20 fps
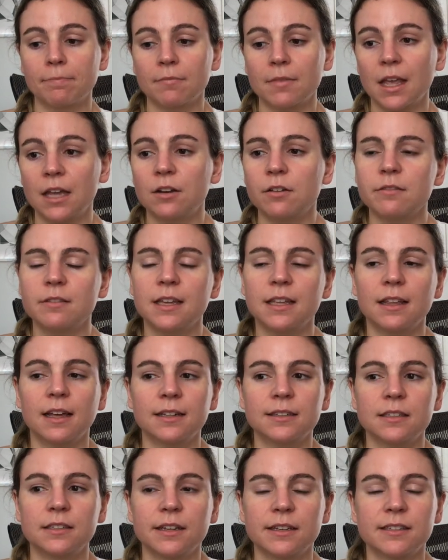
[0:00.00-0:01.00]
I don't think
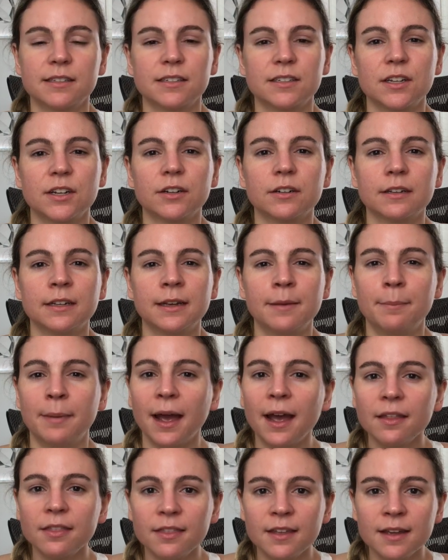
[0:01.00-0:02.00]
that's necessarily a
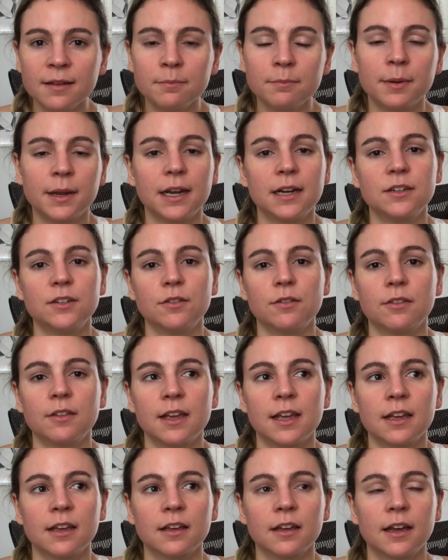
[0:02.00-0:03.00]
bad thing, but I do
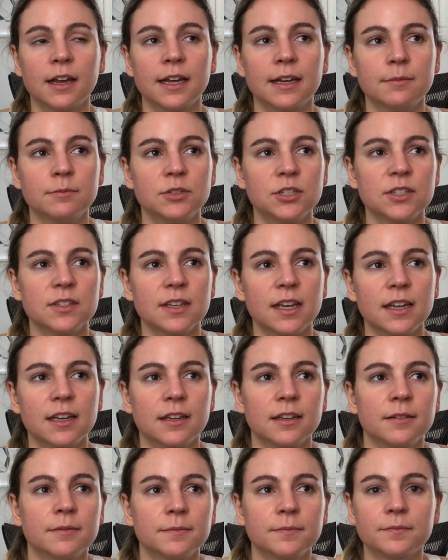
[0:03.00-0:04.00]
think just like
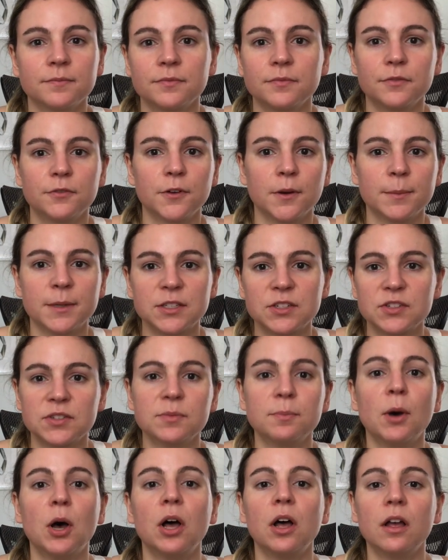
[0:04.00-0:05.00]
from a
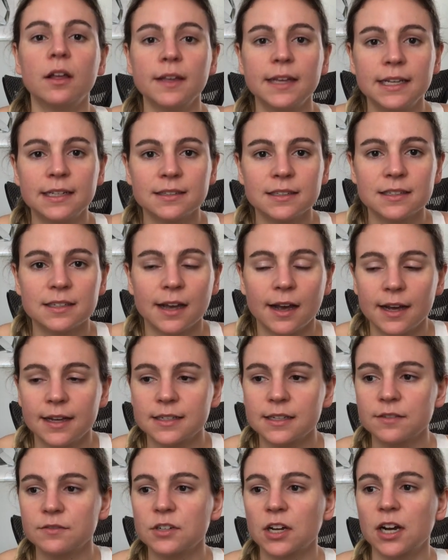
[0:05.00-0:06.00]
small insides,
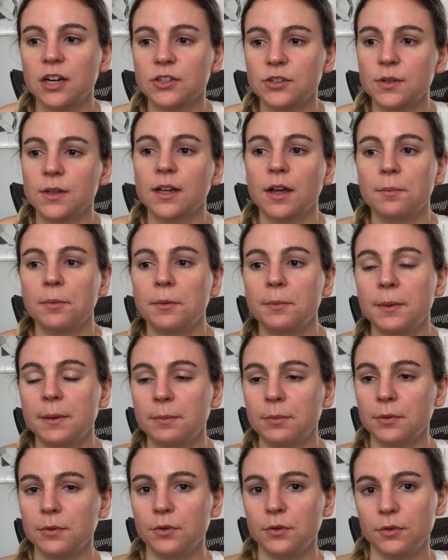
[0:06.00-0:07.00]
I've talked to a couple of
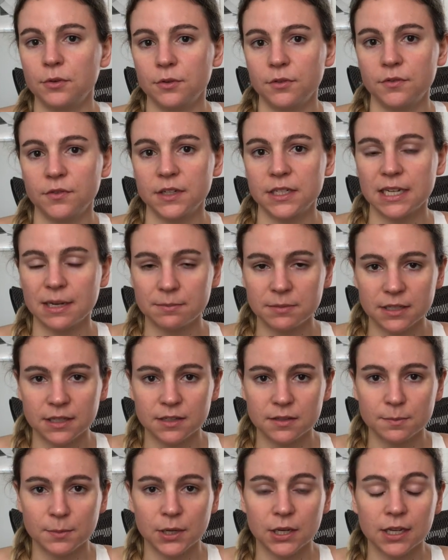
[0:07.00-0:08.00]
people who attempted
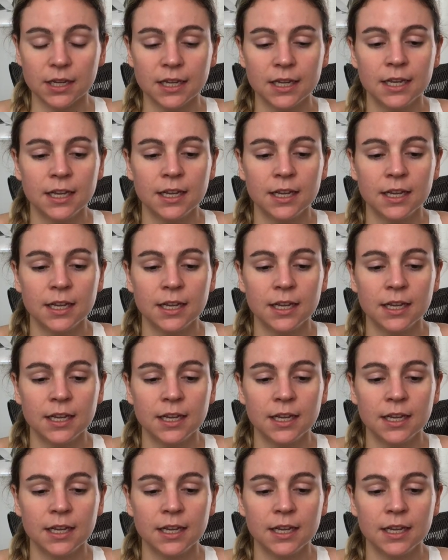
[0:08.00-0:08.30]
this book